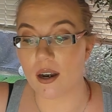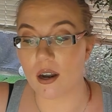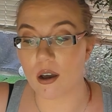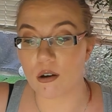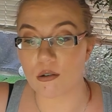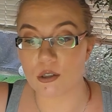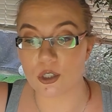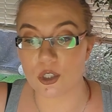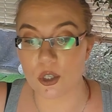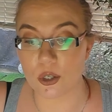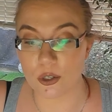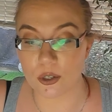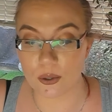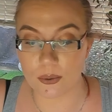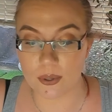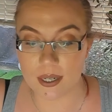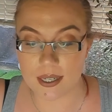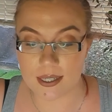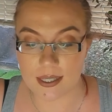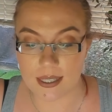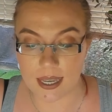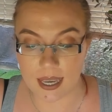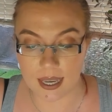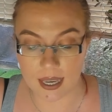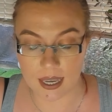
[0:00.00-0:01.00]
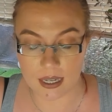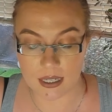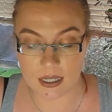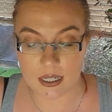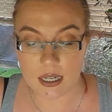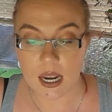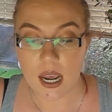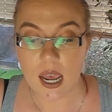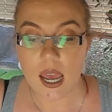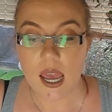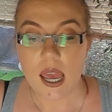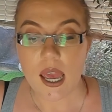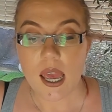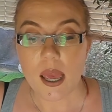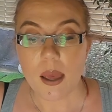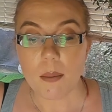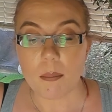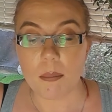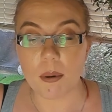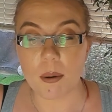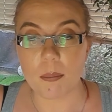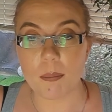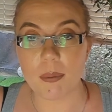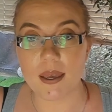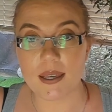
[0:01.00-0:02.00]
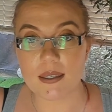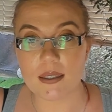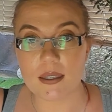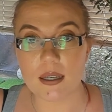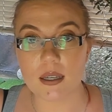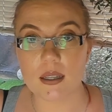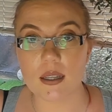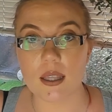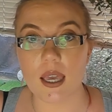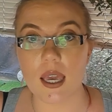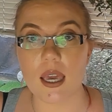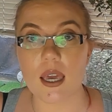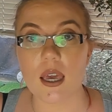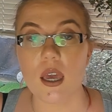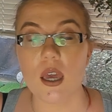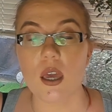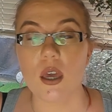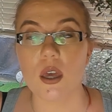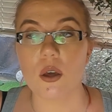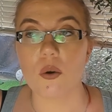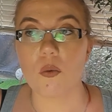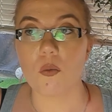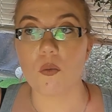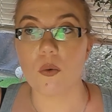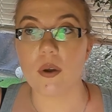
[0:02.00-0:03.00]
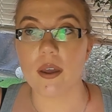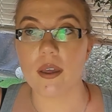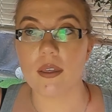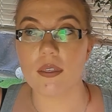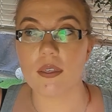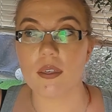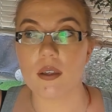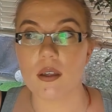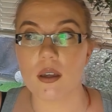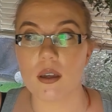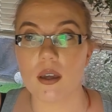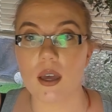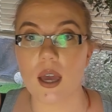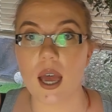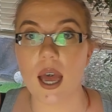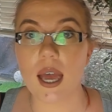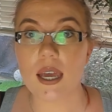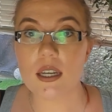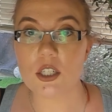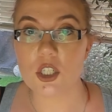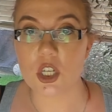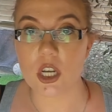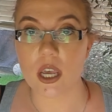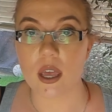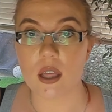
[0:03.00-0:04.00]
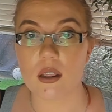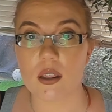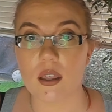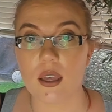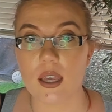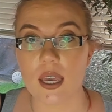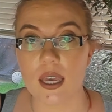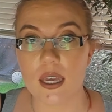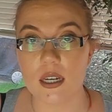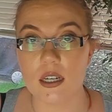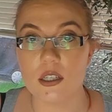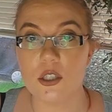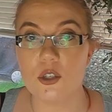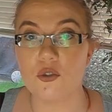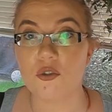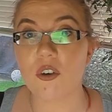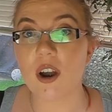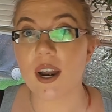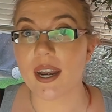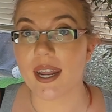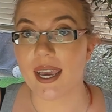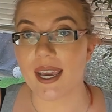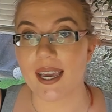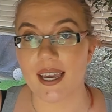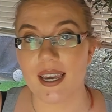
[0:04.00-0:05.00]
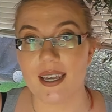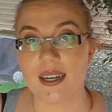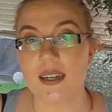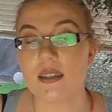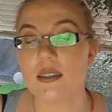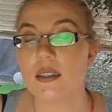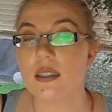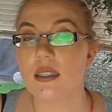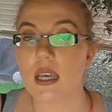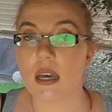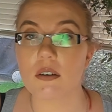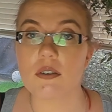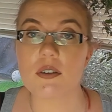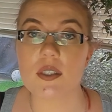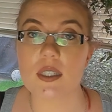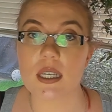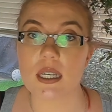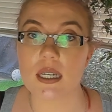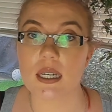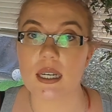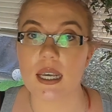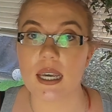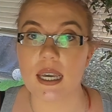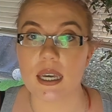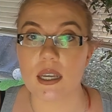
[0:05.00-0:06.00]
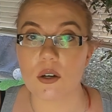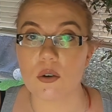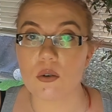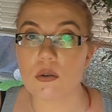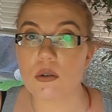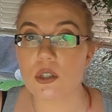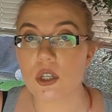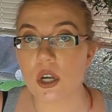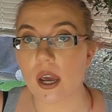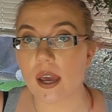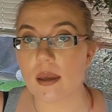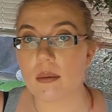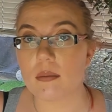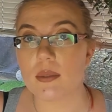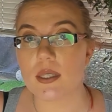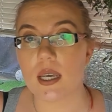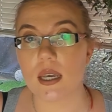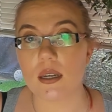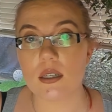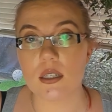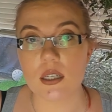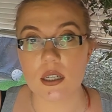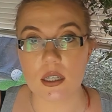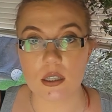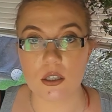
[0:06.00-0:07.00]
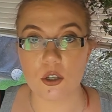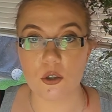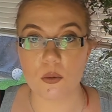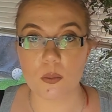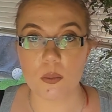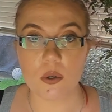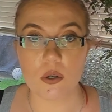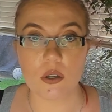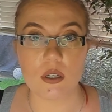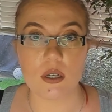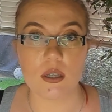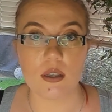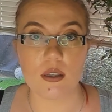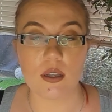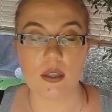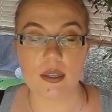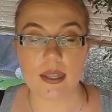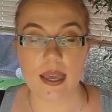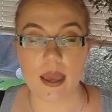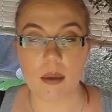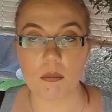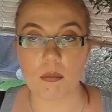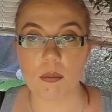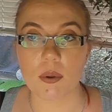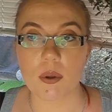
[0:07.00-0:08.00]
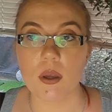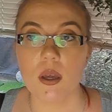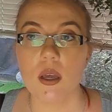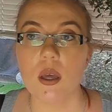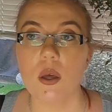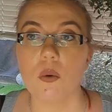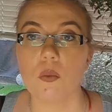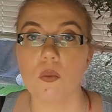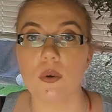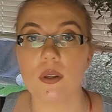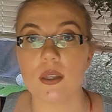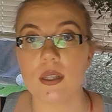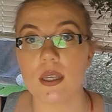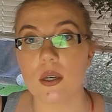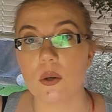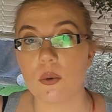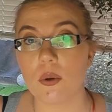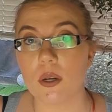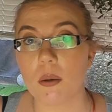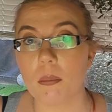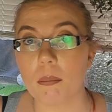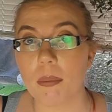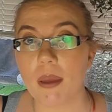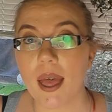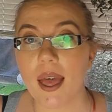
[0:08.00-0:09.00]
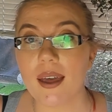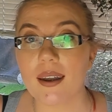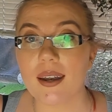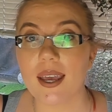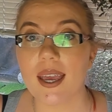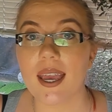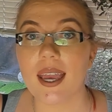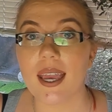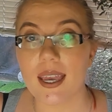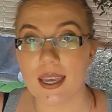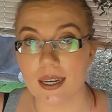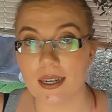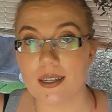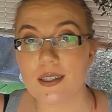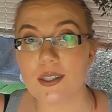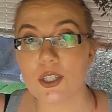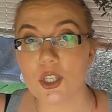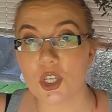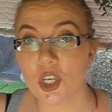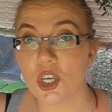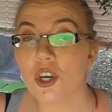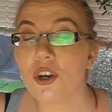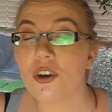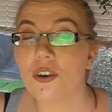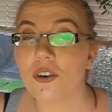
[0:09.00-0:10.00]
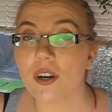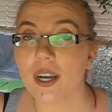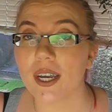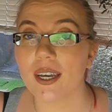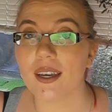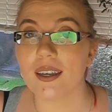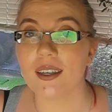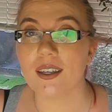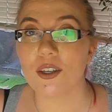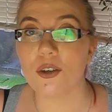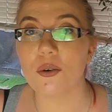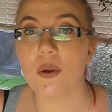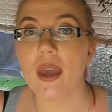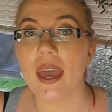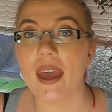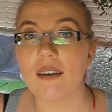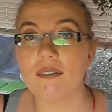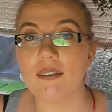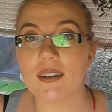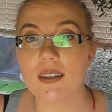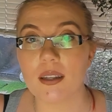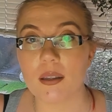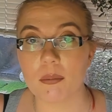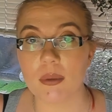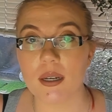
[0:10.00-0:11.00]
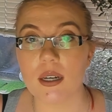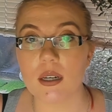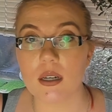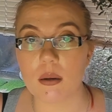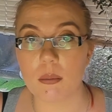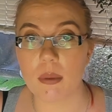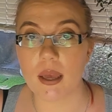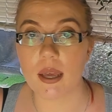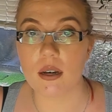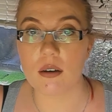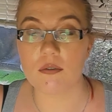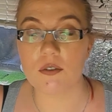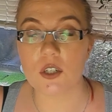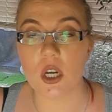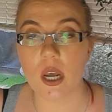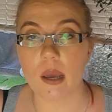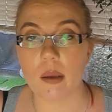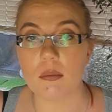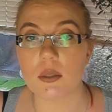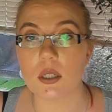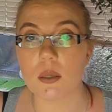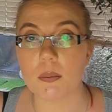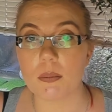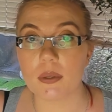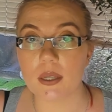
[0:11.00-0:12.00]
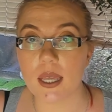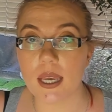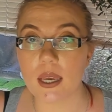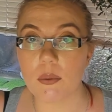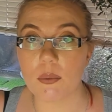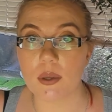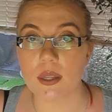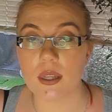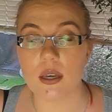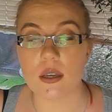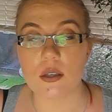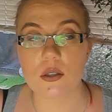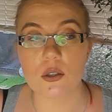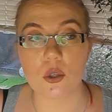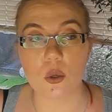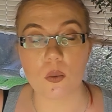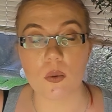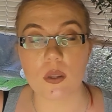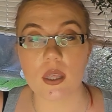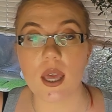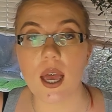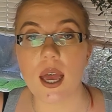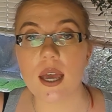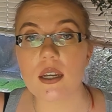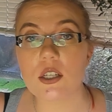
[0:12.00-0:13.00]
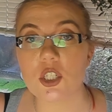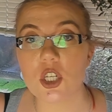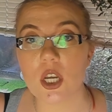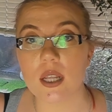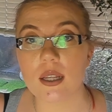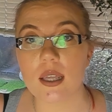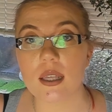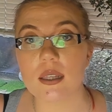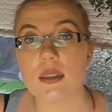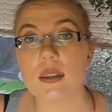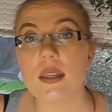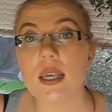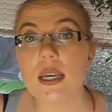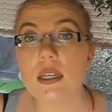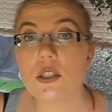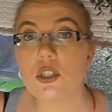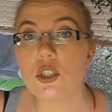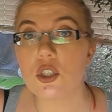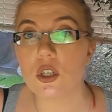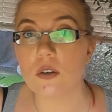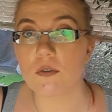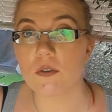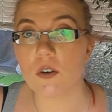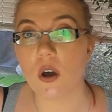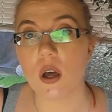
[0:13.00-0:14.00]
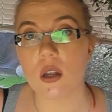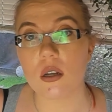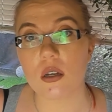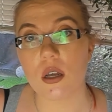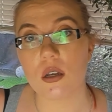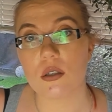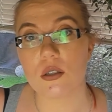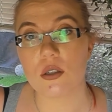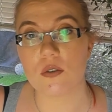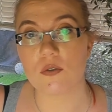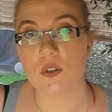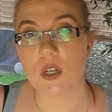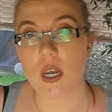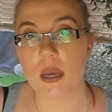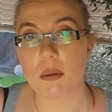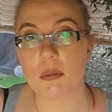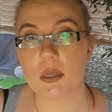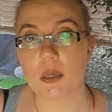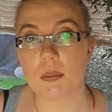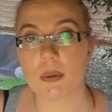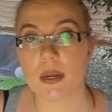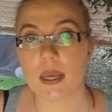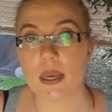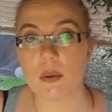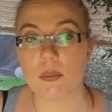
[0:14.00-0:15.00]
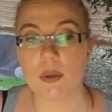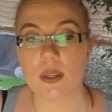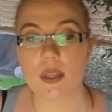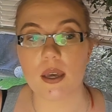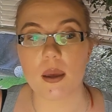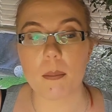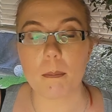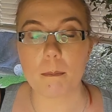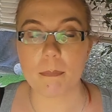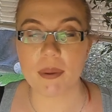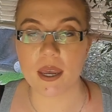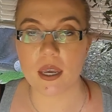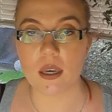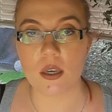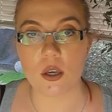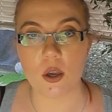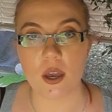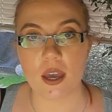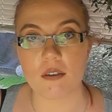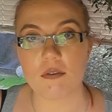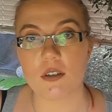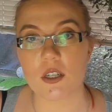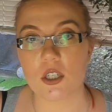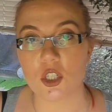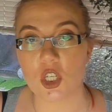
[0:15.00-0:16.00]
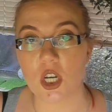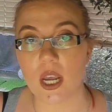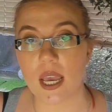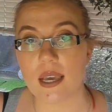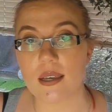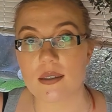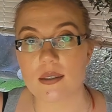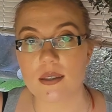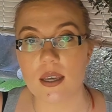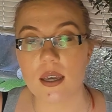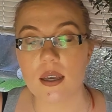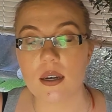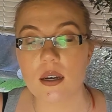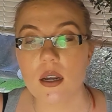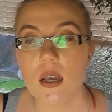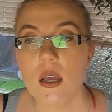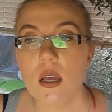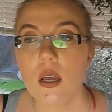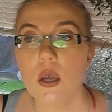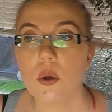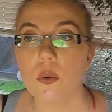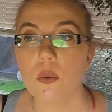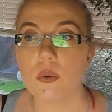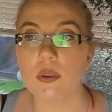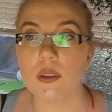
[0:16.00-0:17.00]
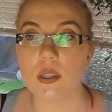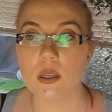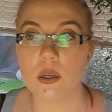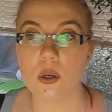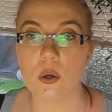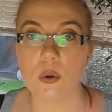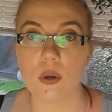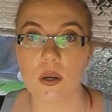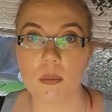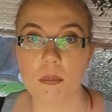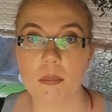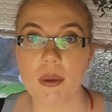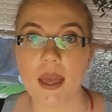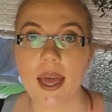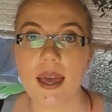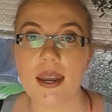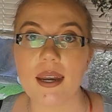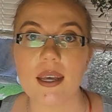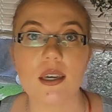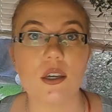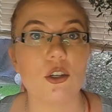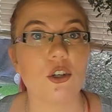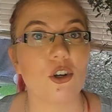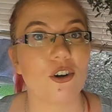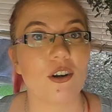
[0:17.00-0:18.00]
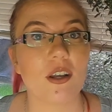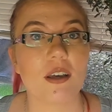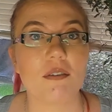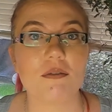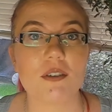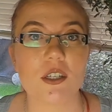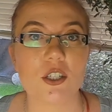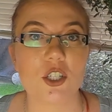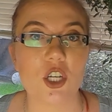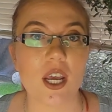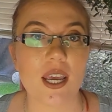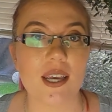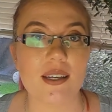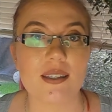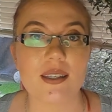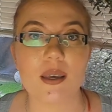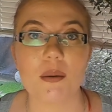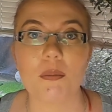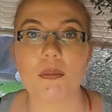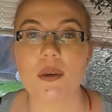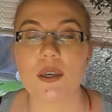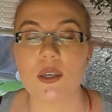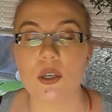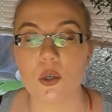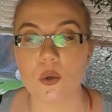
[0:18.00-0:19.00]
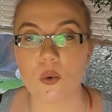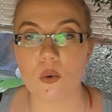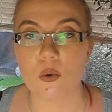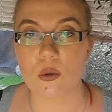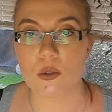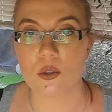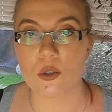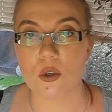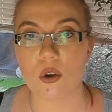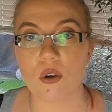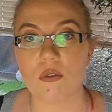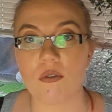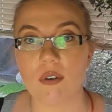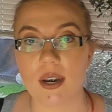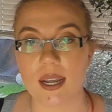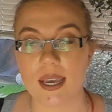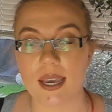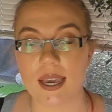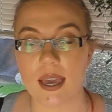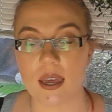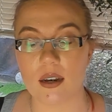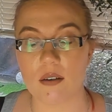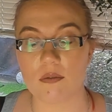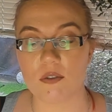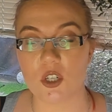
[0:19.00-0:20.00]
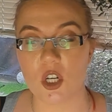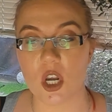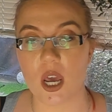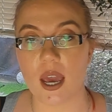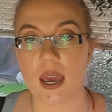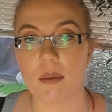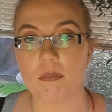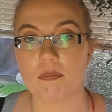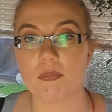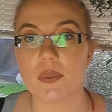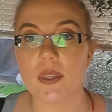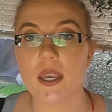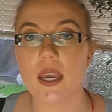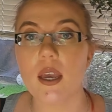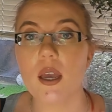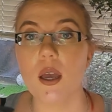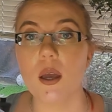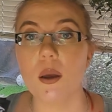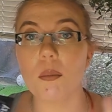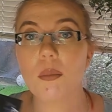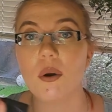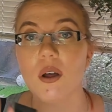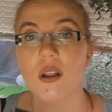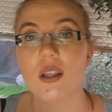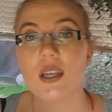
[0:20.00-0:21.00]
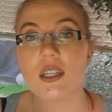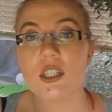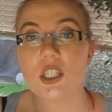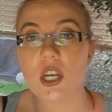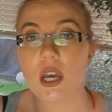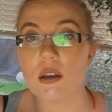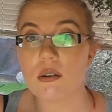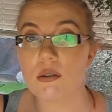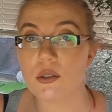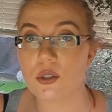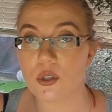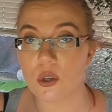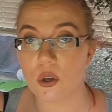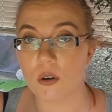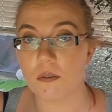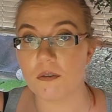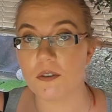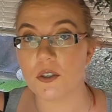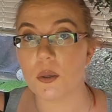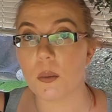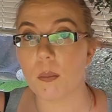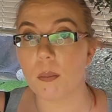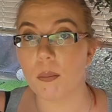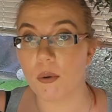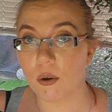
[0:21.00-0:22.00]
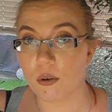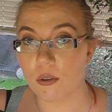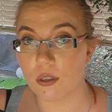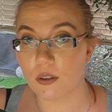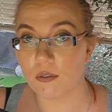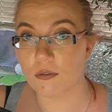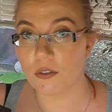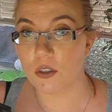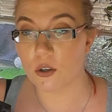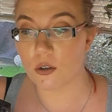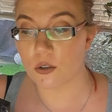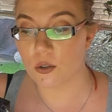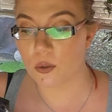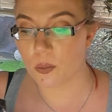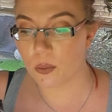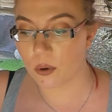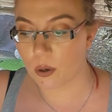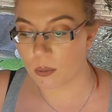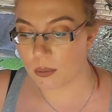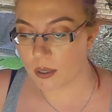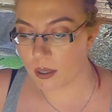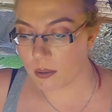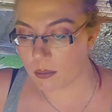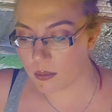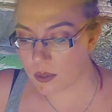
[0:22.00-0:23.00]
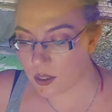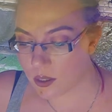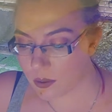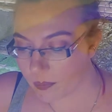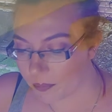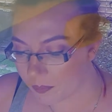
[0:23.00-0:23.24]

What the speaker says: I'll show you in a second. But basically, with hard gel, it is running. It is self-settling at all times until you put it in the lamp. With liquid and powder, it is curing. You have a limited amount of time to play with it. So with hard gel, at least you've got lots of time to play with it, but you have to chase it. With liquid and powder, you don't have to chase it, but you also are running out of time. PolyGel solves both of those problems.